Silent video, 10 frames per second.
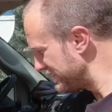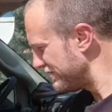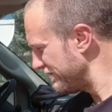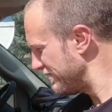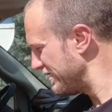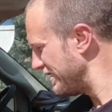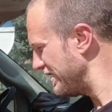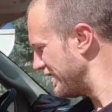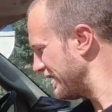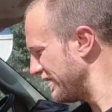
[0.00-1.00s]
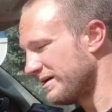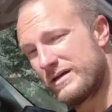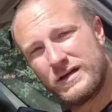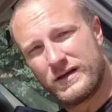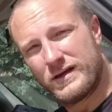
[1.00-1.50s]
to the
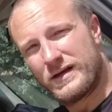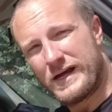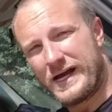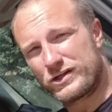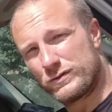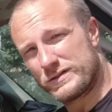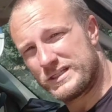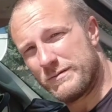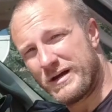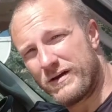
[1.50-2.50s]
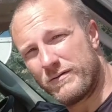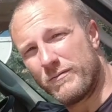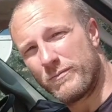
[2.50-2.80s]
actual seat mount,